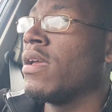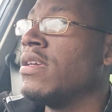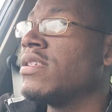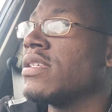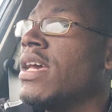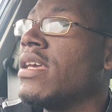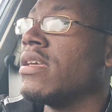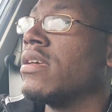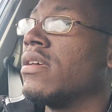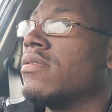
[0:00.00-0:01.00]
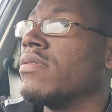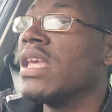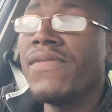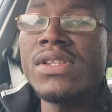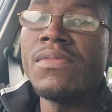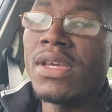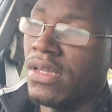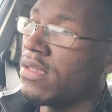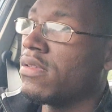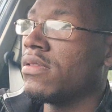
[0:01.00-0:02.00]
He says, Hey, give it to me.
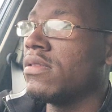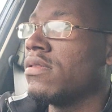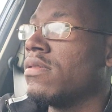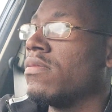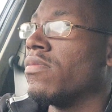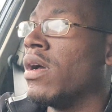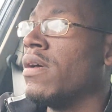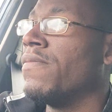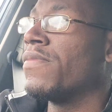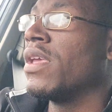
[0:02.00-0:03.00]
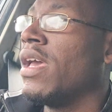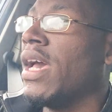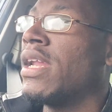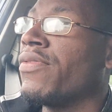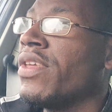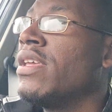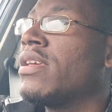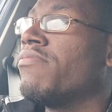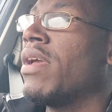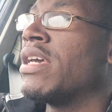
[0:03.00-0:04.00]
Right? And I
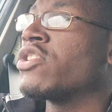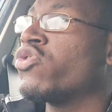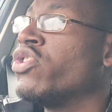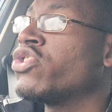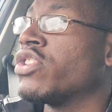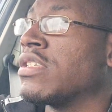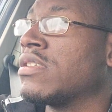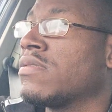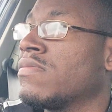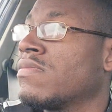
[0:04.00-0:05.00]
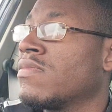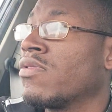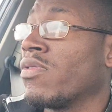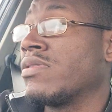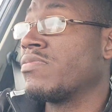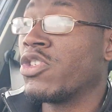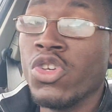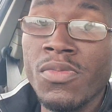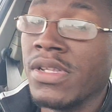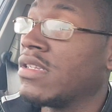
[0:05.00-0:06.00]
think as Christians, or as
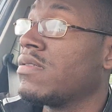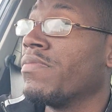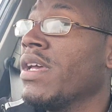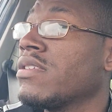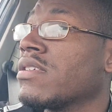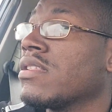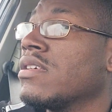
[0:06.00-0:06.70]
humans, basically,